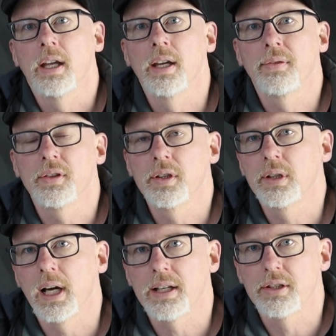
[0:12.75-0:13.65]
If you
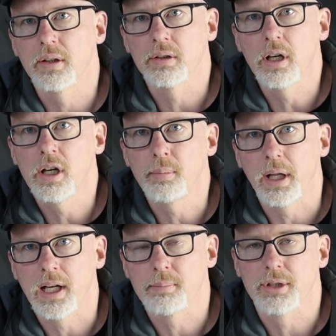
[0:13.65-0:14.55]
guys don't know,
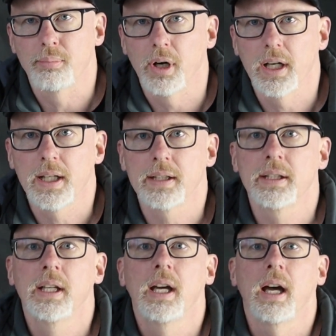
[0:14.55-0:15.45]
my name is
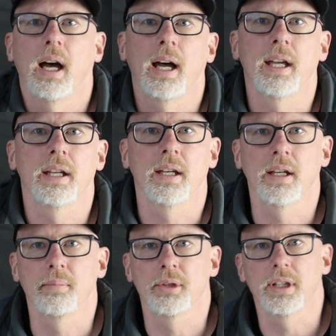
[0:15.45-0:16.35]
Brian. I
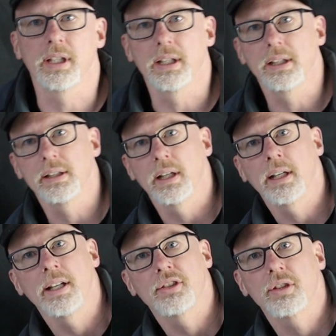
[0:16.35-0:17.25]
am the,
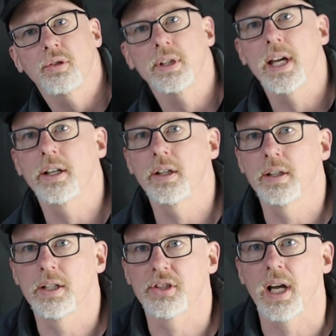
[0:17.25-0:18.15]
creator
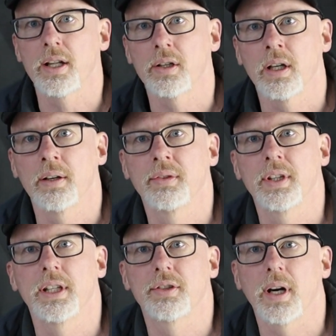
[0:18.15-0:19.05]
or designer of
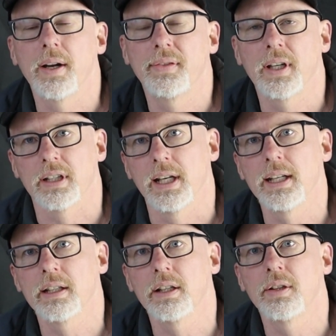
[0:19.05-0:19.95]
the Trifecta
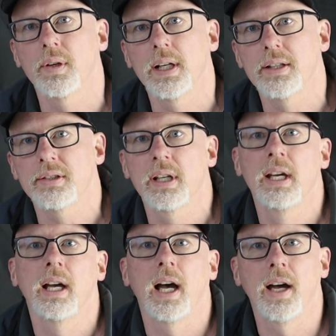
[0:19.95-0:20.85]
Handgun Rest.
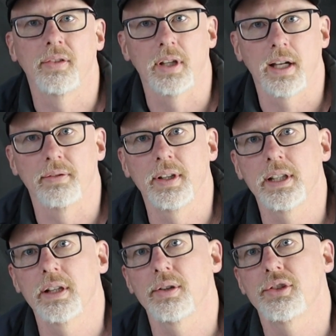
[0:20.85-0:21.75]
I have a lot of
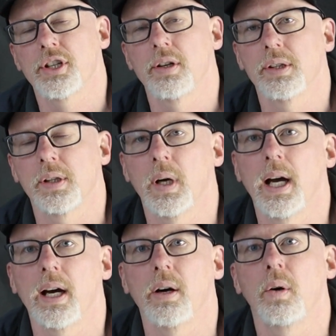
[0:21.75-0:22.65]
videos showing you
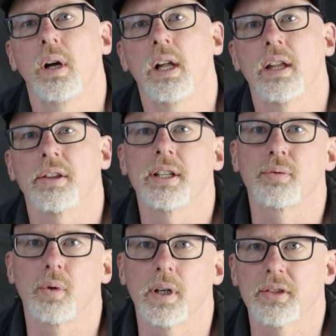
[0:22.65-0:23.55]
how
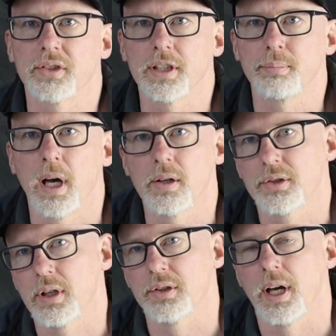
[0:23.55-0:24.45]
this works. This model
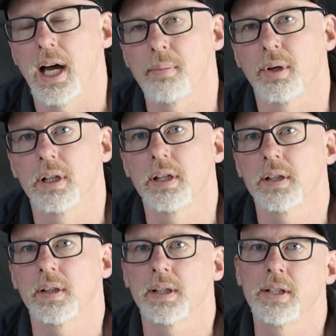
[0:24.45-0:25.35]
is called the Hybrid
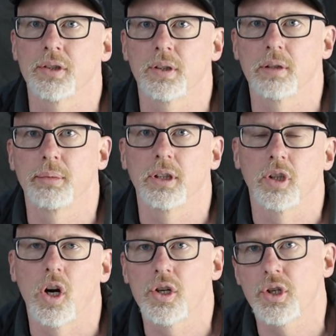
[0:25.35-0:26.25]
Hunter. It's a little bit
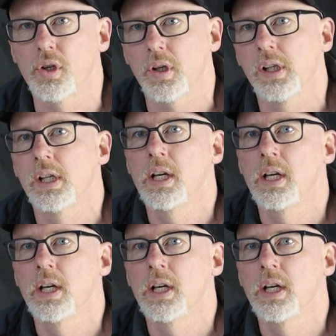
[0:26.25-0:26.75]
larger